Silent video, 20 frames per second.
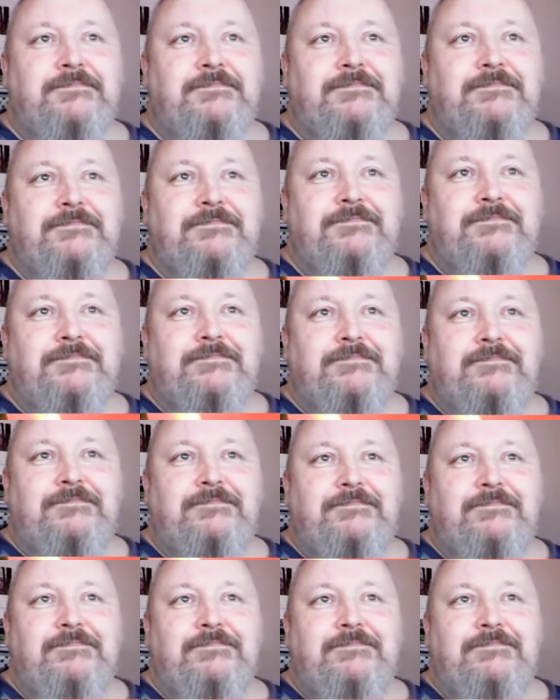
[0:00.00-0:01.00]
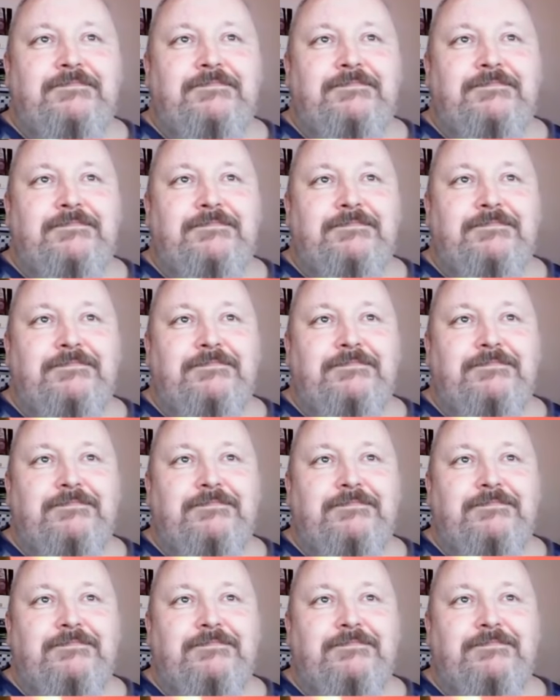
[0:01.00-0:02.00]

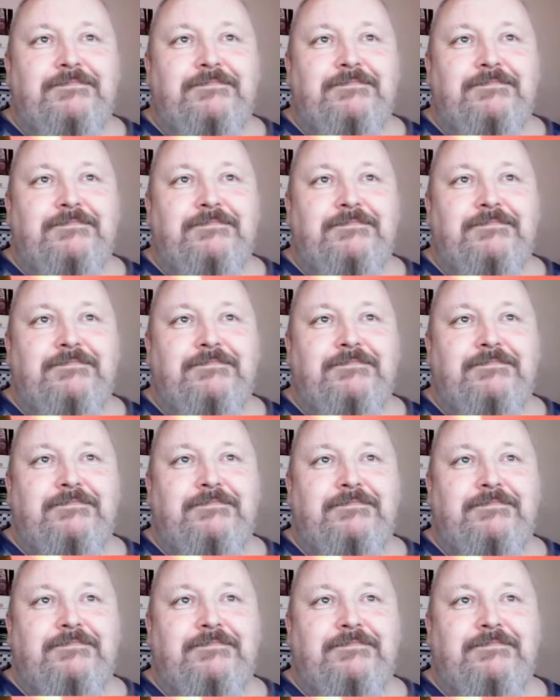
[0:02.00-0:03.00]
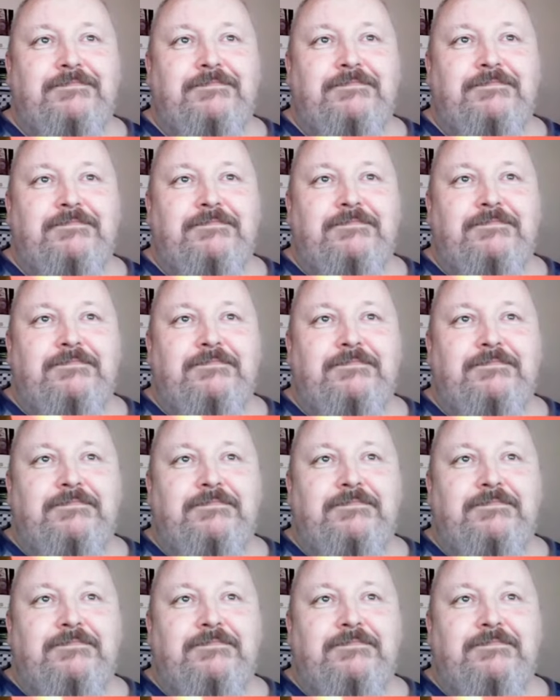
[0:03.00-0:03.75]
The person shown says nothing.